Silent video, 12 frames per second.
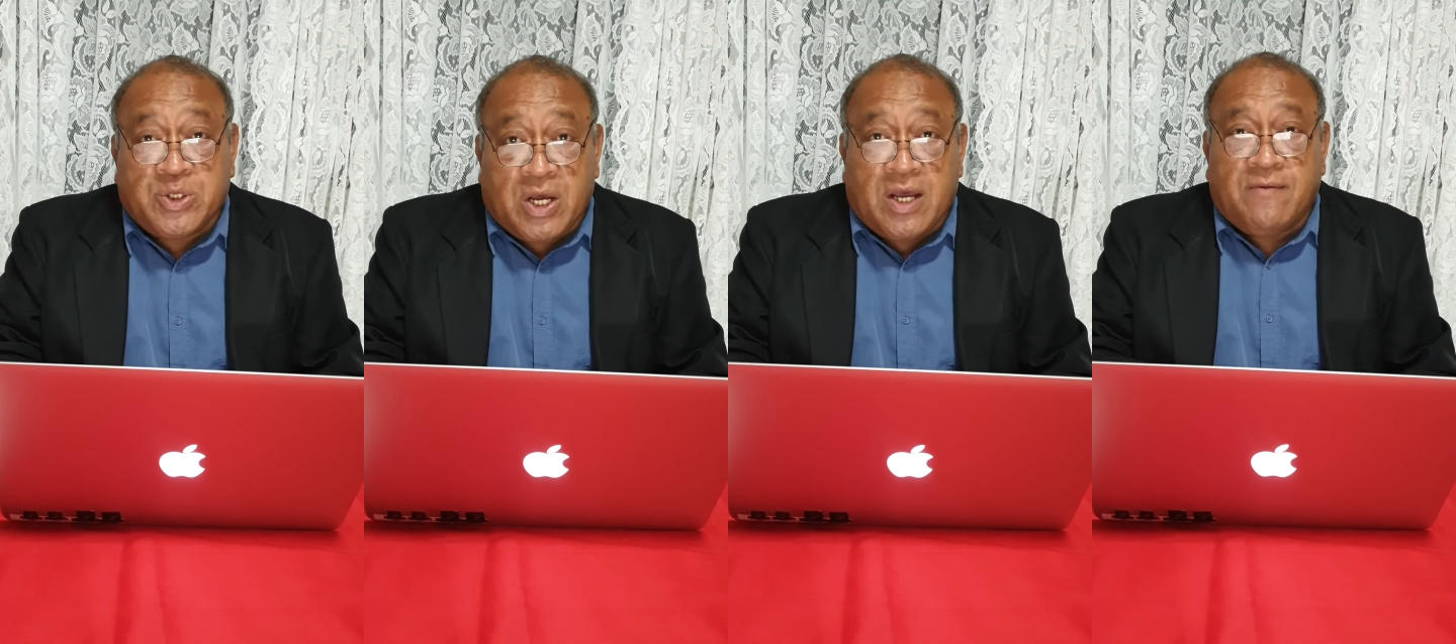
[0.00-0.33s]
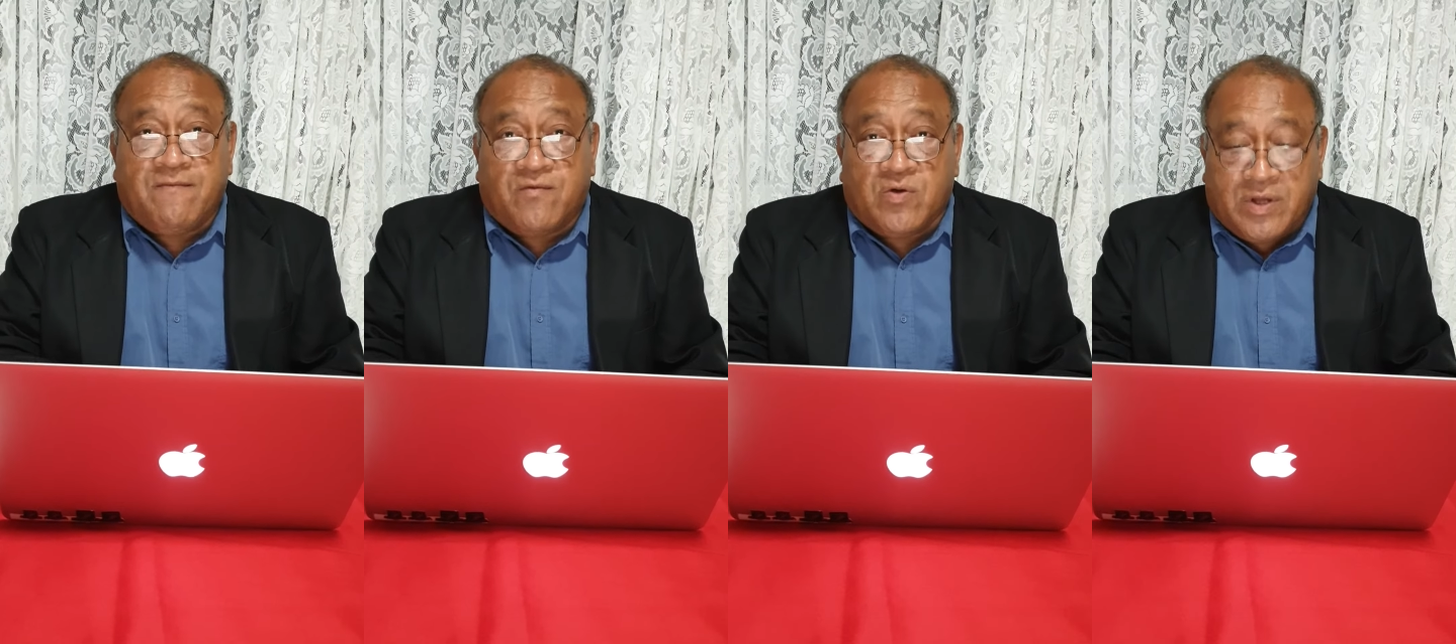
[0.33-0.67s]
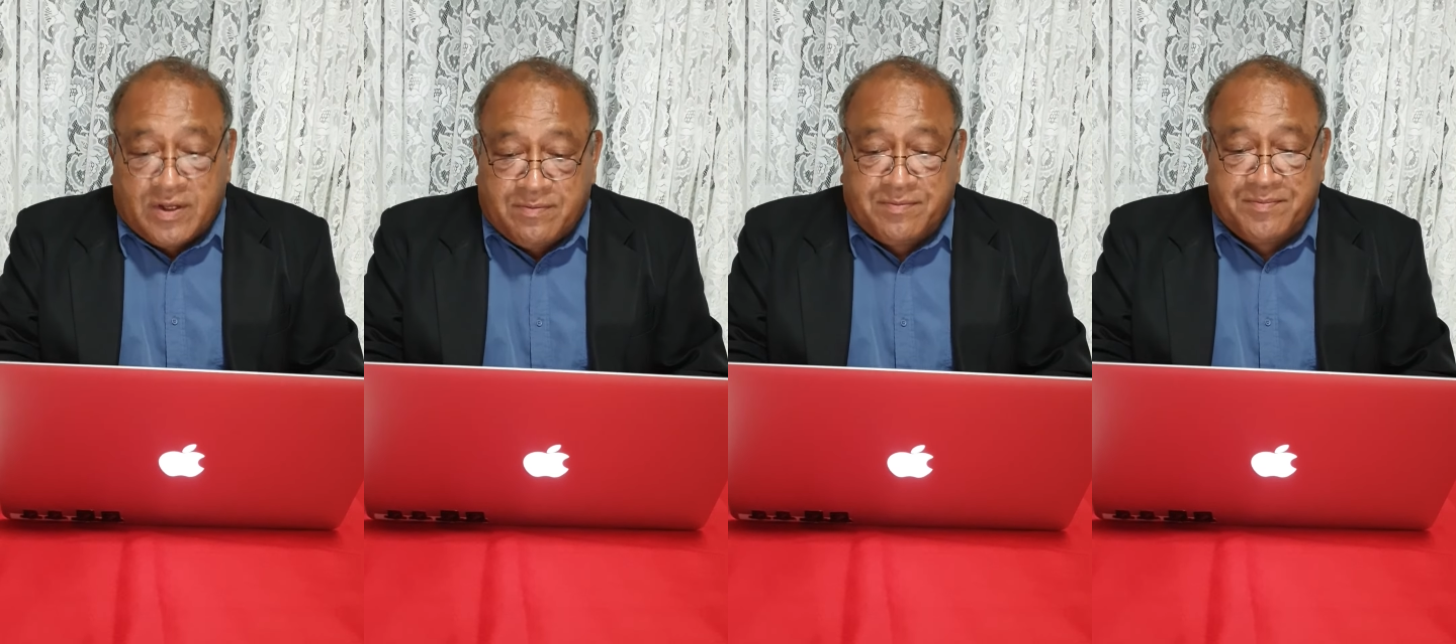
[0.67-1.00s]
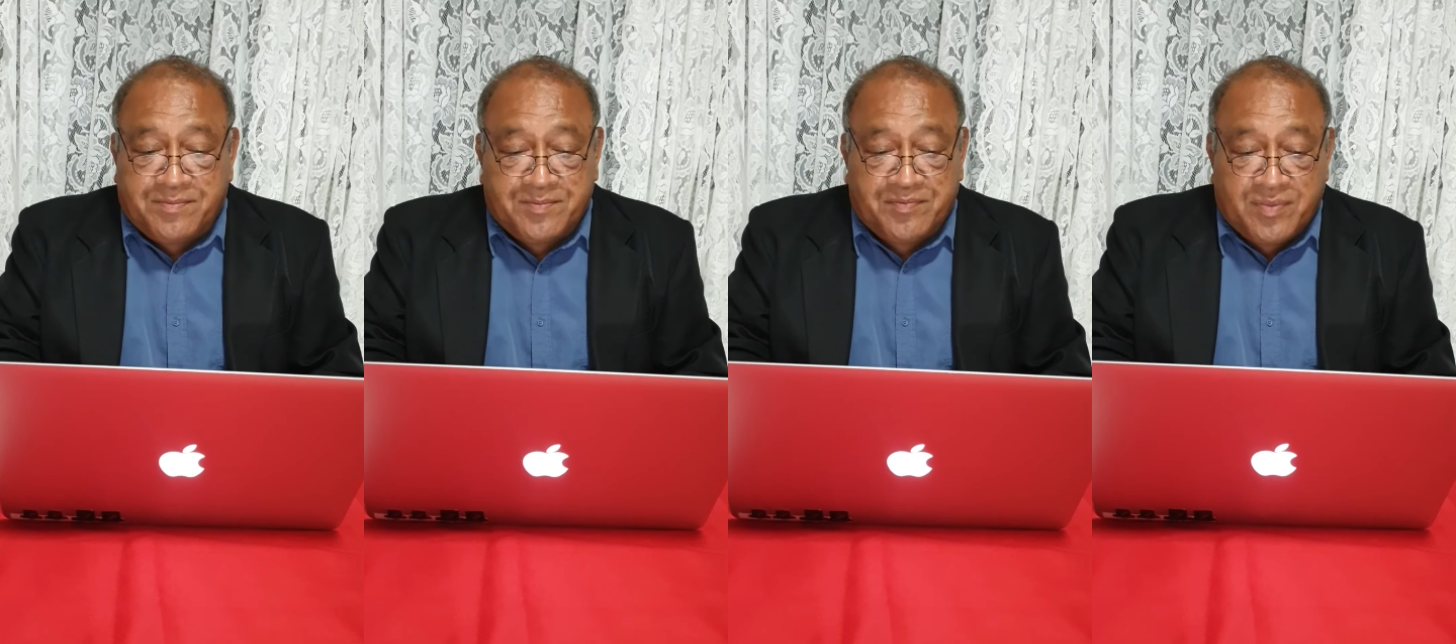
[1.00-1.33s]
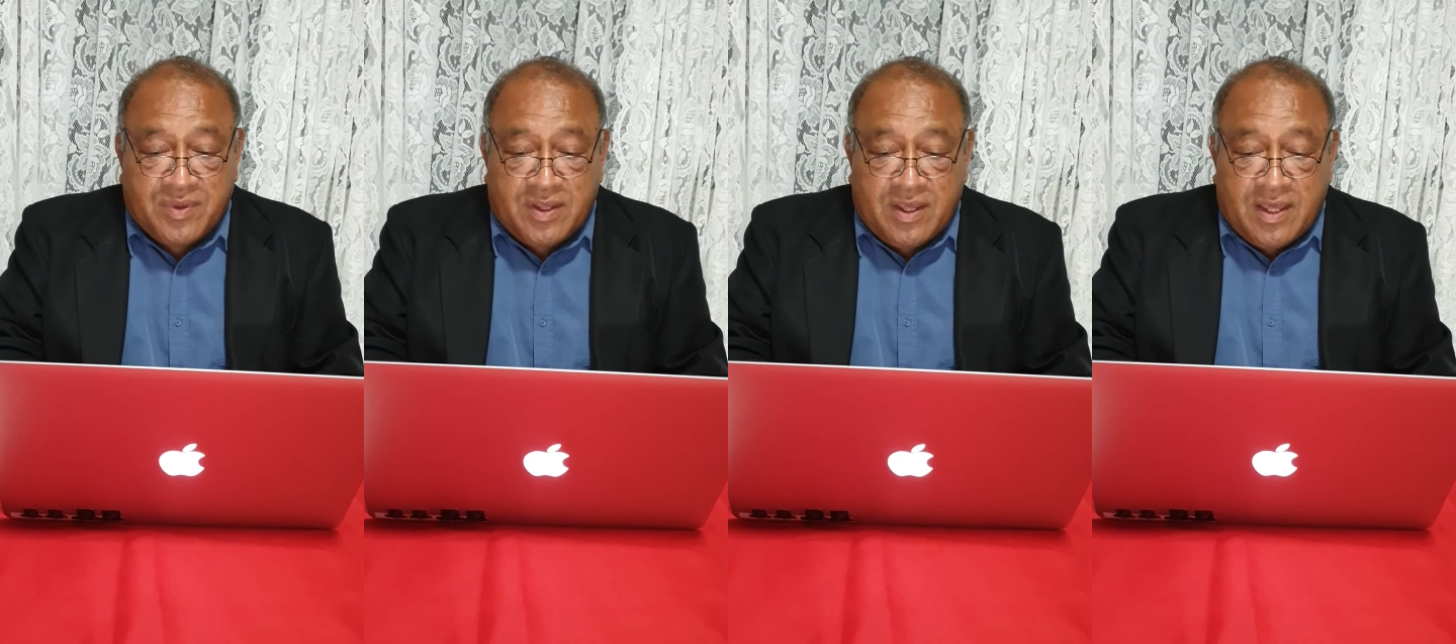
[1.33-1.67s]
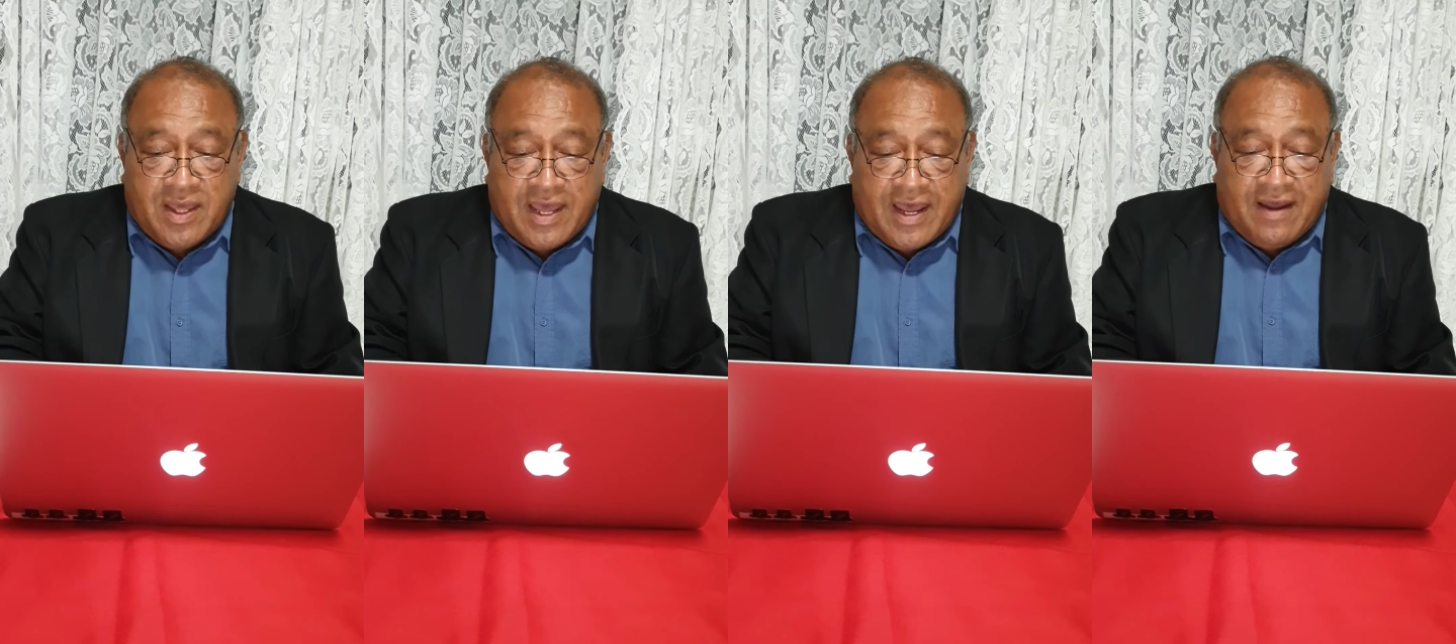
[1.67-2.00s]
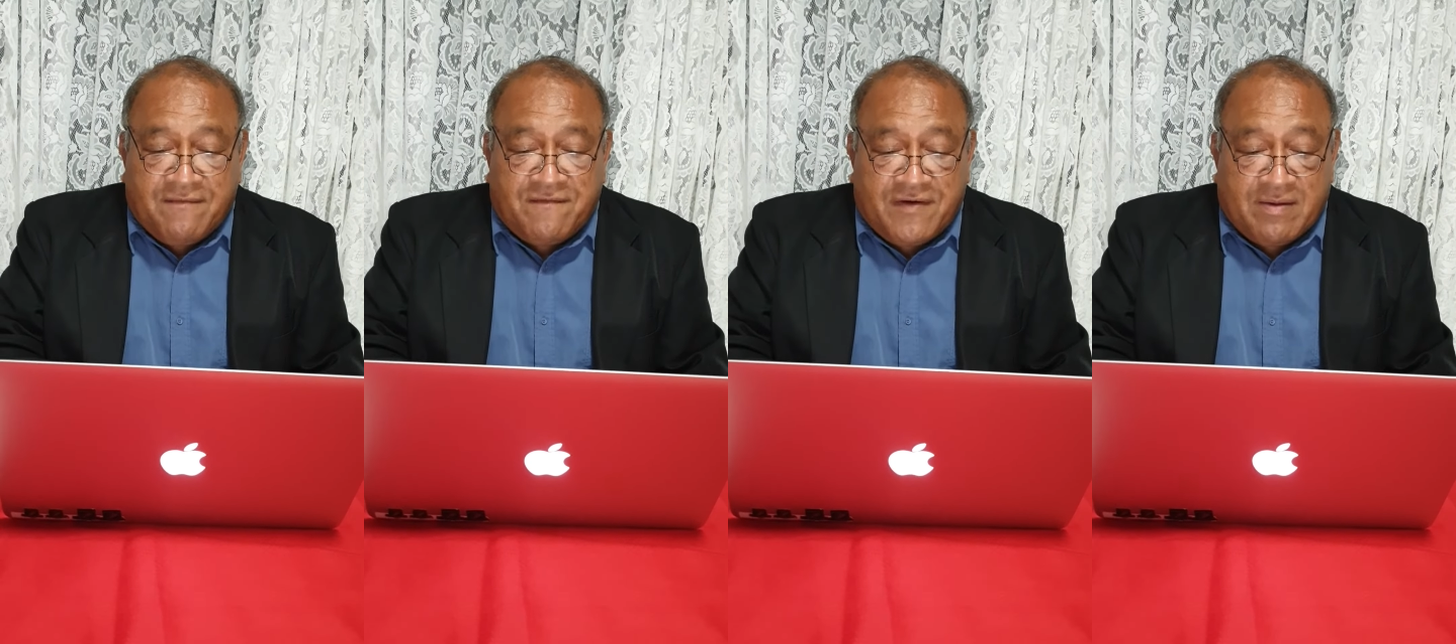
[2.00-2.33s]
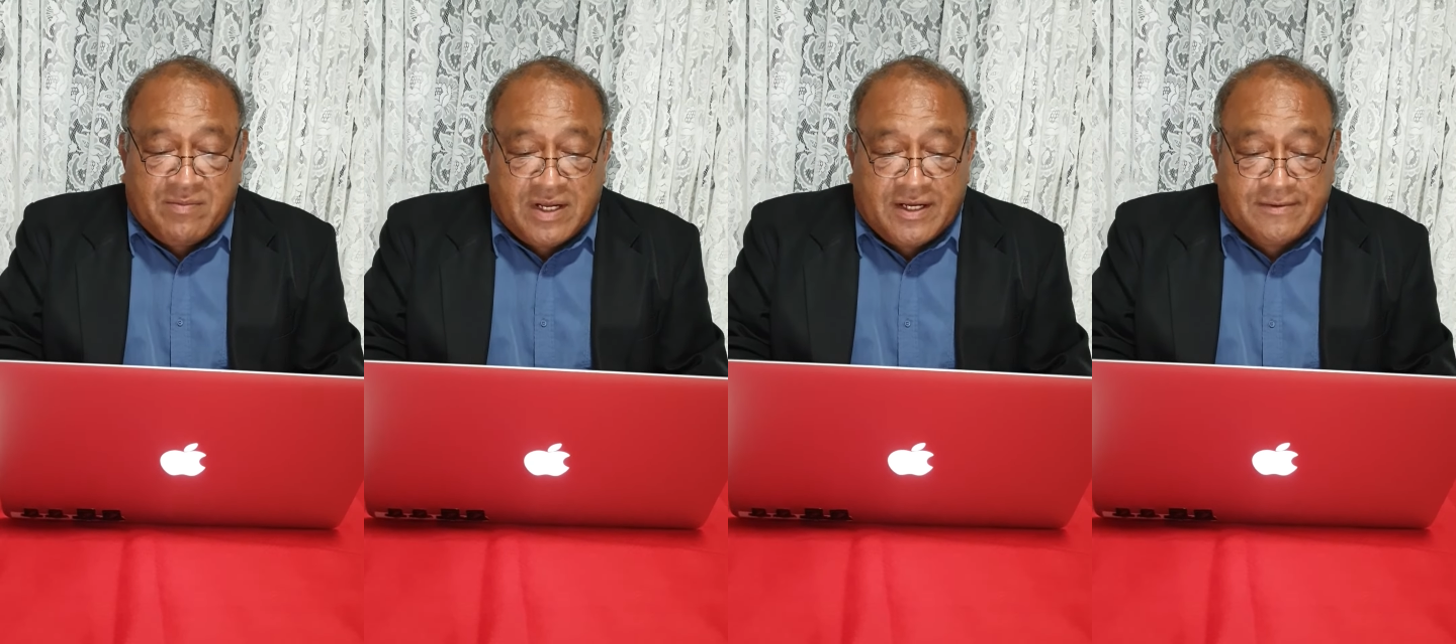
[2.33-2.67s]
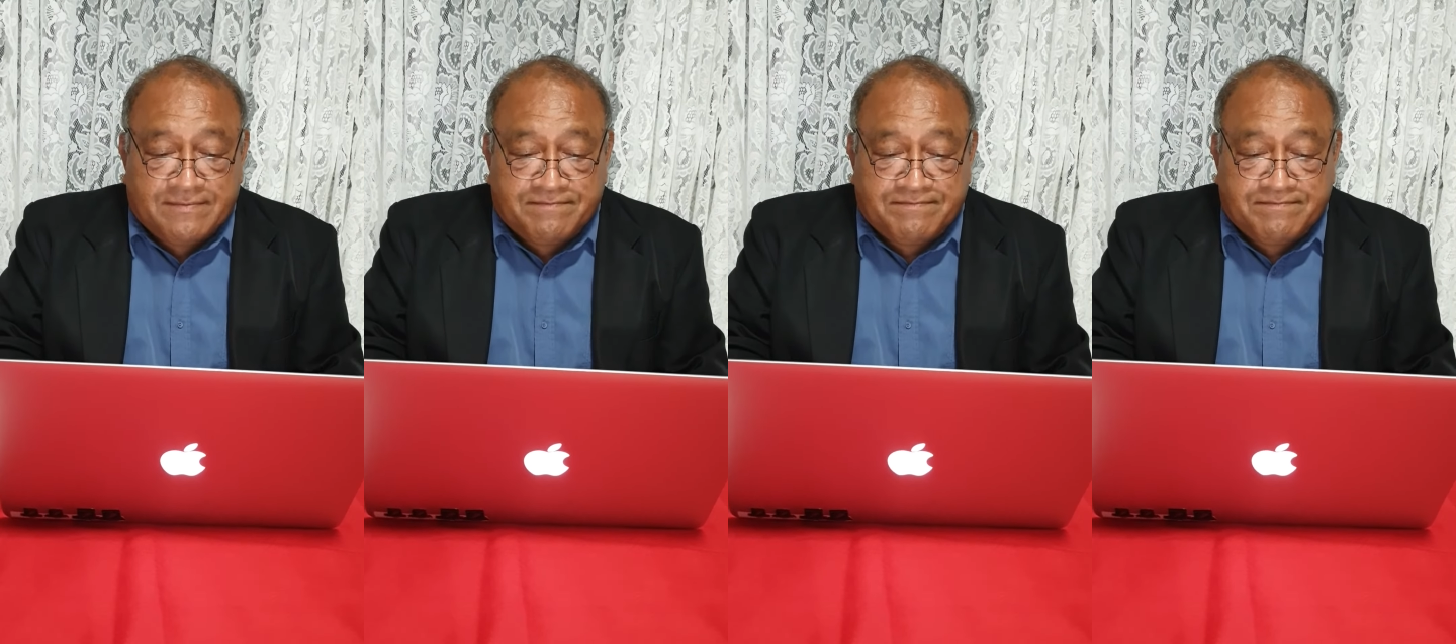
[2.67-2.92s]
time for him and family.